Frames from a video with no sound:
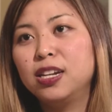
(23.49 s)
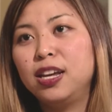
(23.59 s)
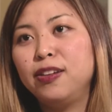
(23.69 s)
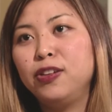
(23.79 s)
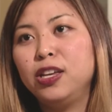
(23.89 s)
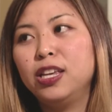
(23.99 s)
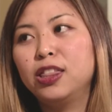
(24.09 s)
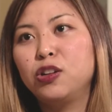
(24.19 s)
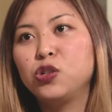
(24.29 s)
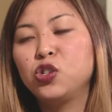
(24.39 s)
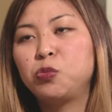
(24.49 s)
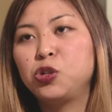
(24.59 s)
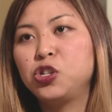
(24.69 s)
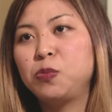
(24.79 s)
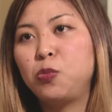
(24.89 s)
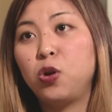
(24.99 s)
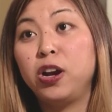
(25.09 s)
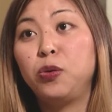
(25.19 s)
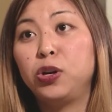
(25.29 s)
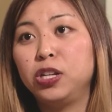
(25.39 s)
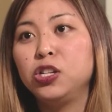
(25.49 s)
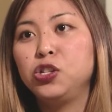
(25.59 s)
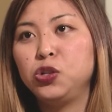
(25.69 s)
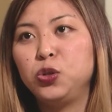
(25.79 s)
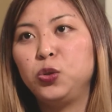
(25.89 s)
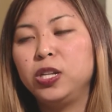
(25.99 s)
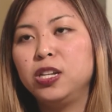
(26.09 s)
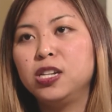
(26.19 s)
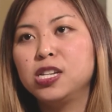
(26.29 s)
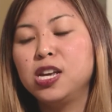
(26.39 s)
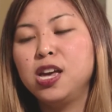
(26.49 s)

I feel like there's so much more I want to do and